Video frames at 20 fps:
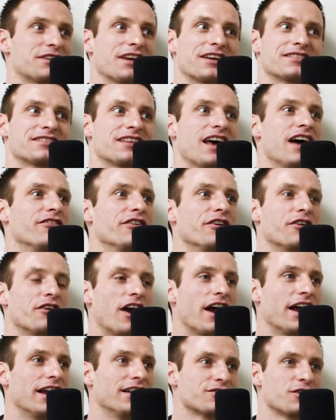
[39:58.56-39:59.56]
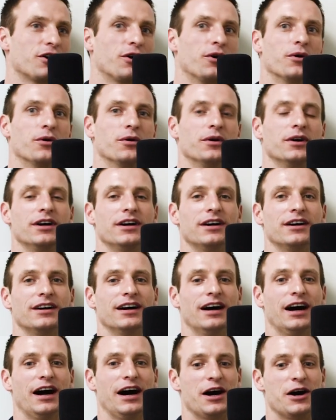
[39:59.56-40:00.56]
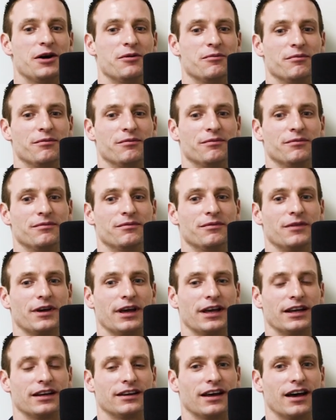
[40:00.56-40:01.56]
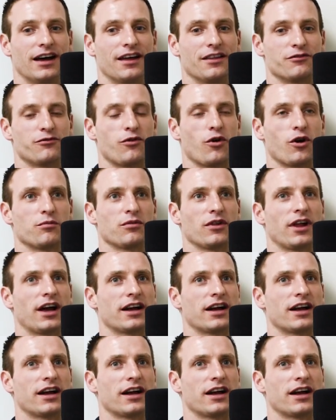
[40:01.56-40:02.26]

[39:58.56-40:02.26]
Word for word: seven, right? So, yeah. um, and uh, the fourplex,